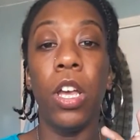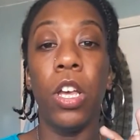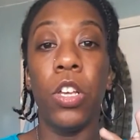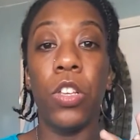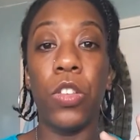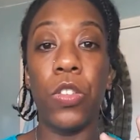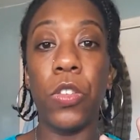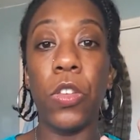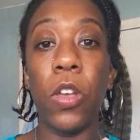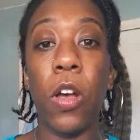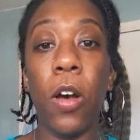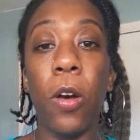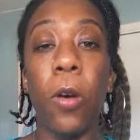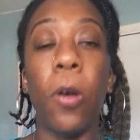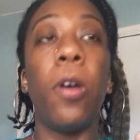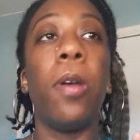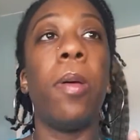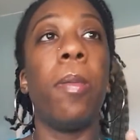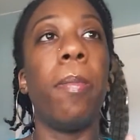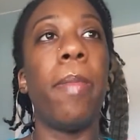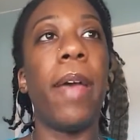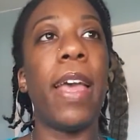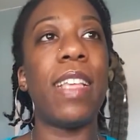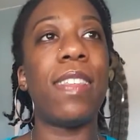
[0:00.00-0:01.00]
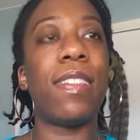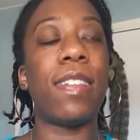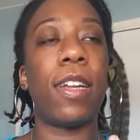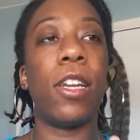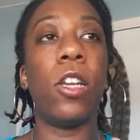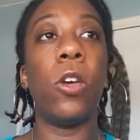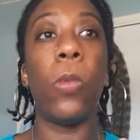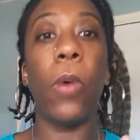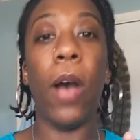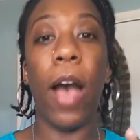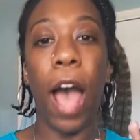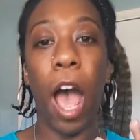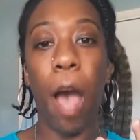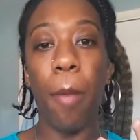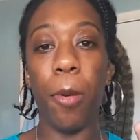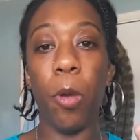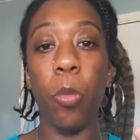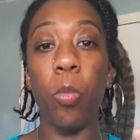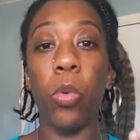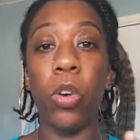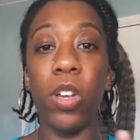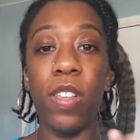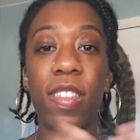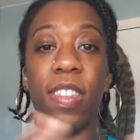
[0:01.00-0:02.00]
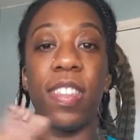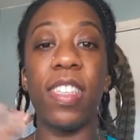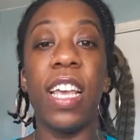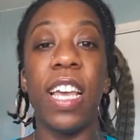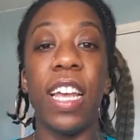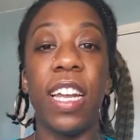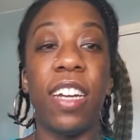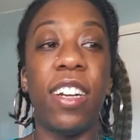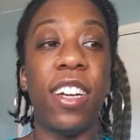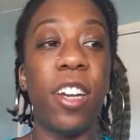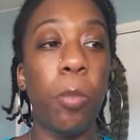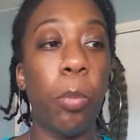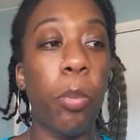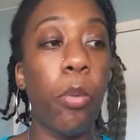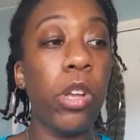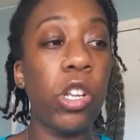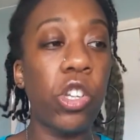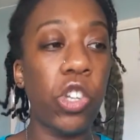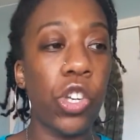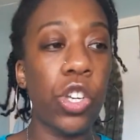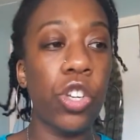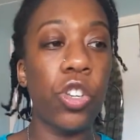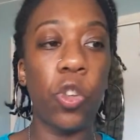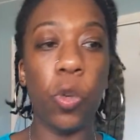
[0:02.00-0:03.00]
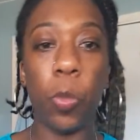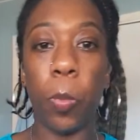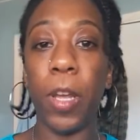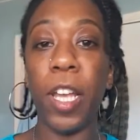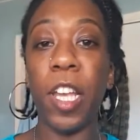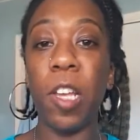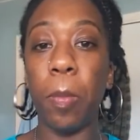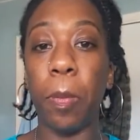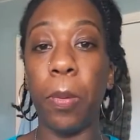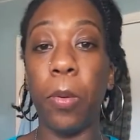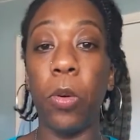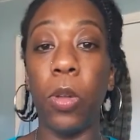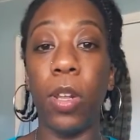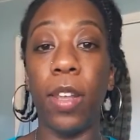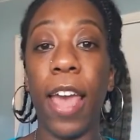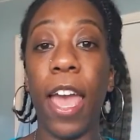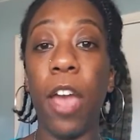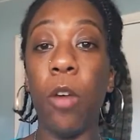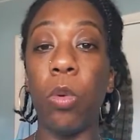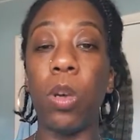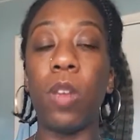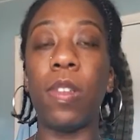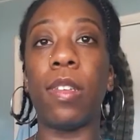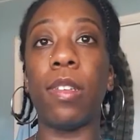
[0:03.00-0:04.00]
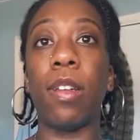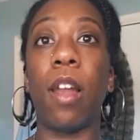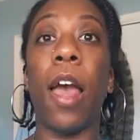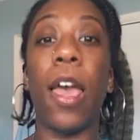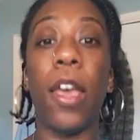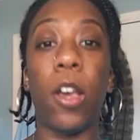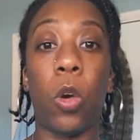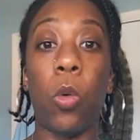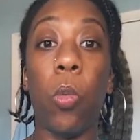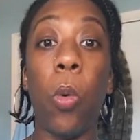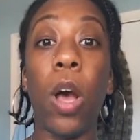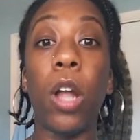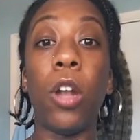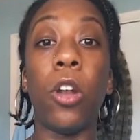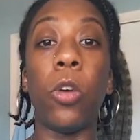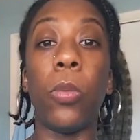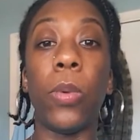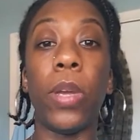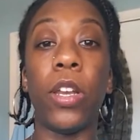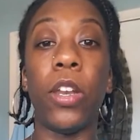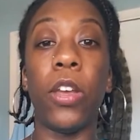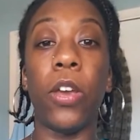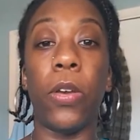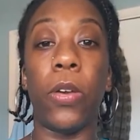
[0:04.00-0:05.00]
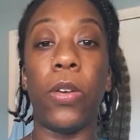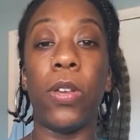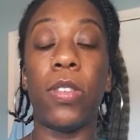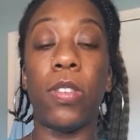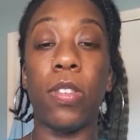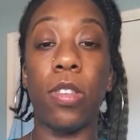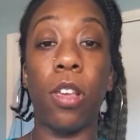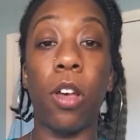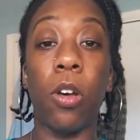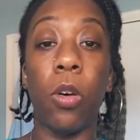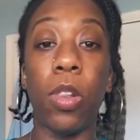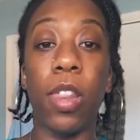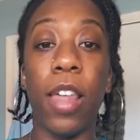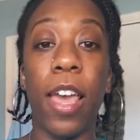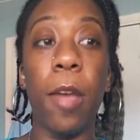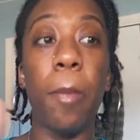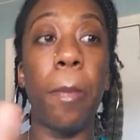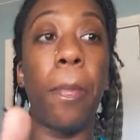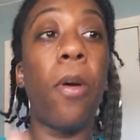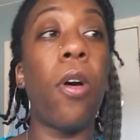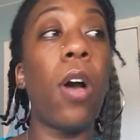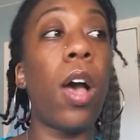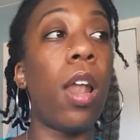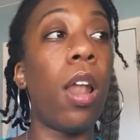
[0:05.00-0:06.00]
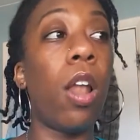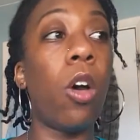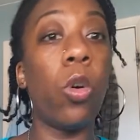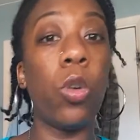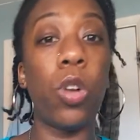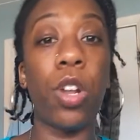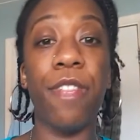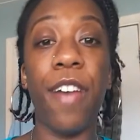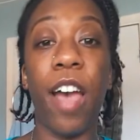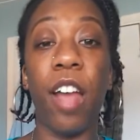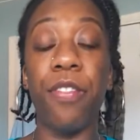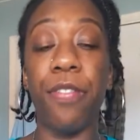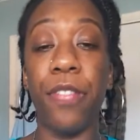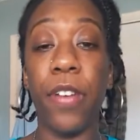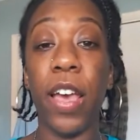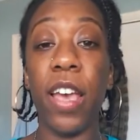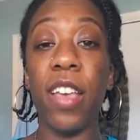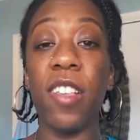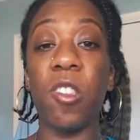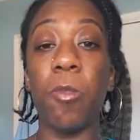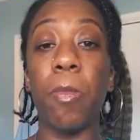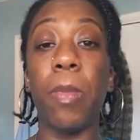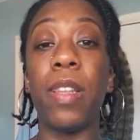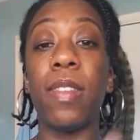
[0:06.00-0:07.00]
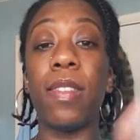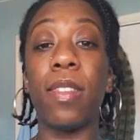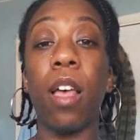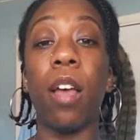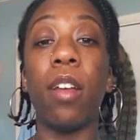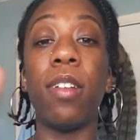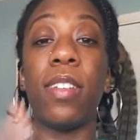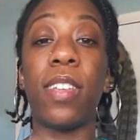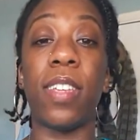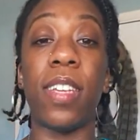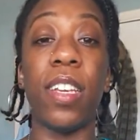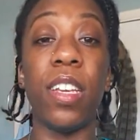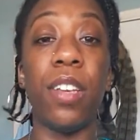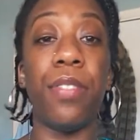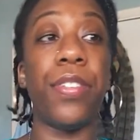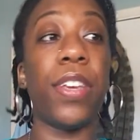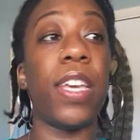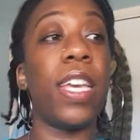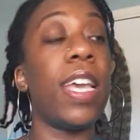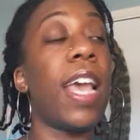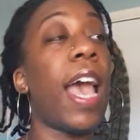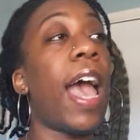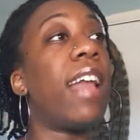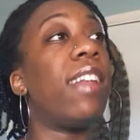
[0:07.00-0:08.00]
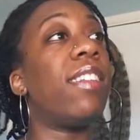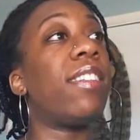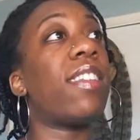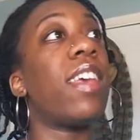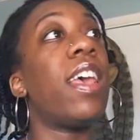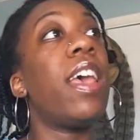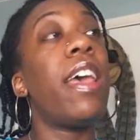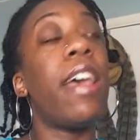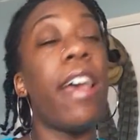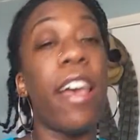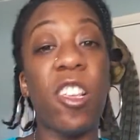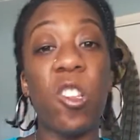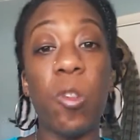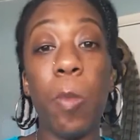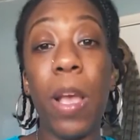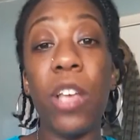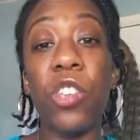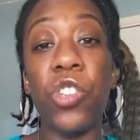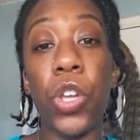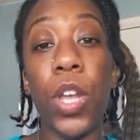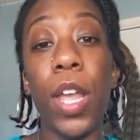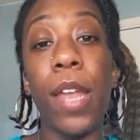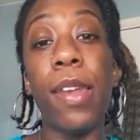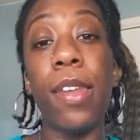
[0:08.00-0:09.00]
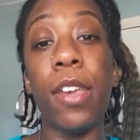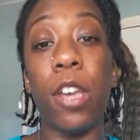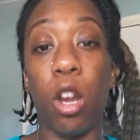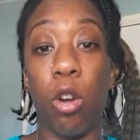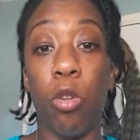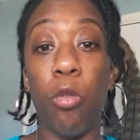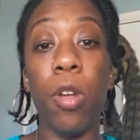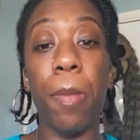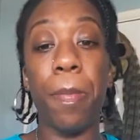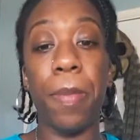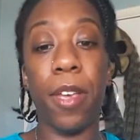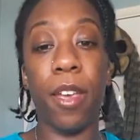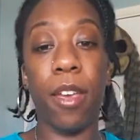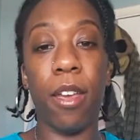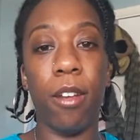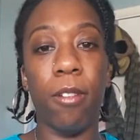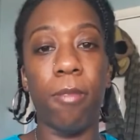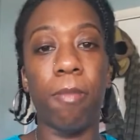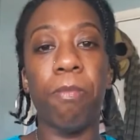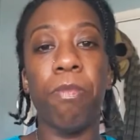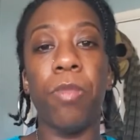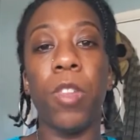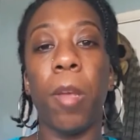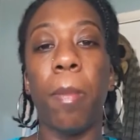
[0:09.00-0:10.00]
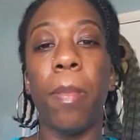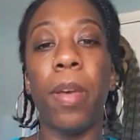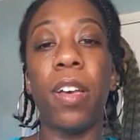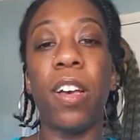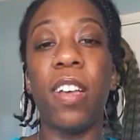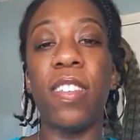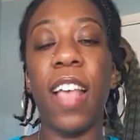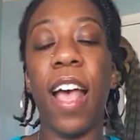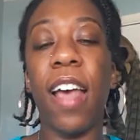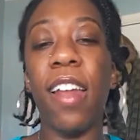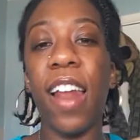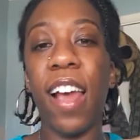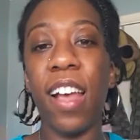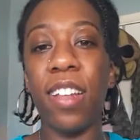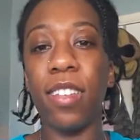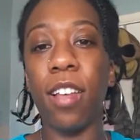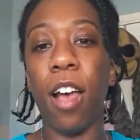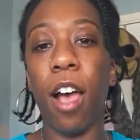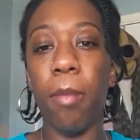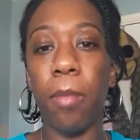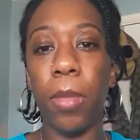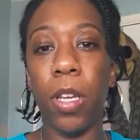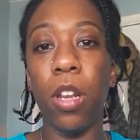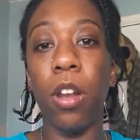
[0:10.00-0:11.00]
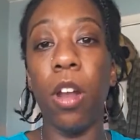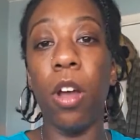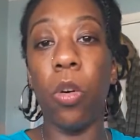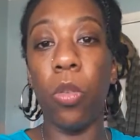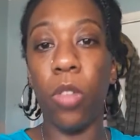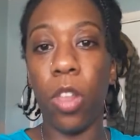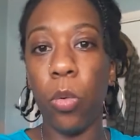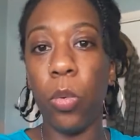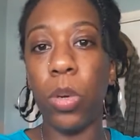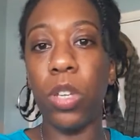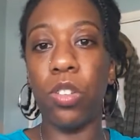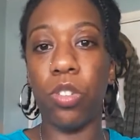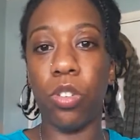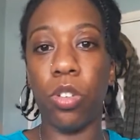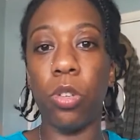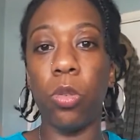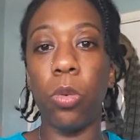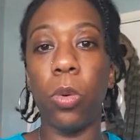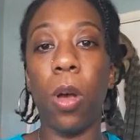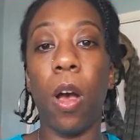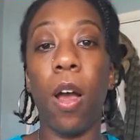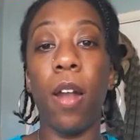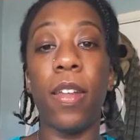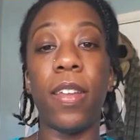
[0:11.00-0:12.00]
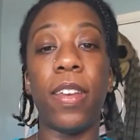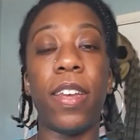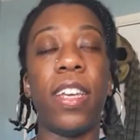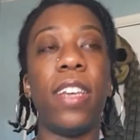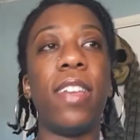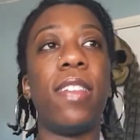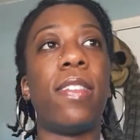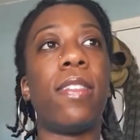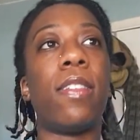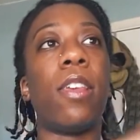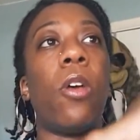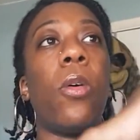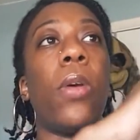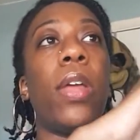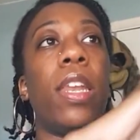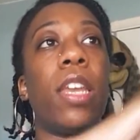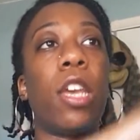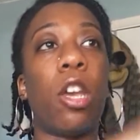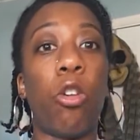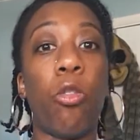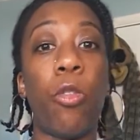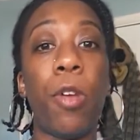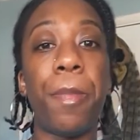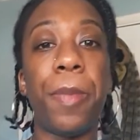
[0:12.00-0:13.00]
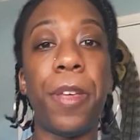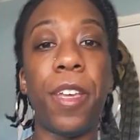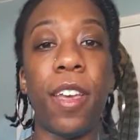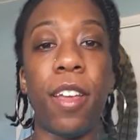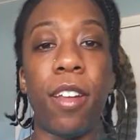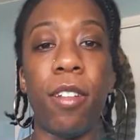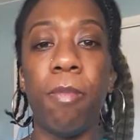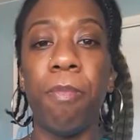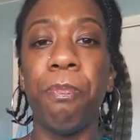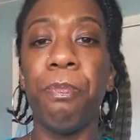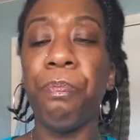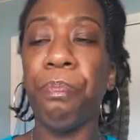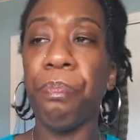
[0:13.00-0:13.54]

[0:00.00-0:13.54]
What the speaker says: So basically what happened was the British people, they was like, what do we do? So they put a load of advertisements on TV, and especially in the Caribbean, because at that time, you know, there was still colonies. So in the Caribbean,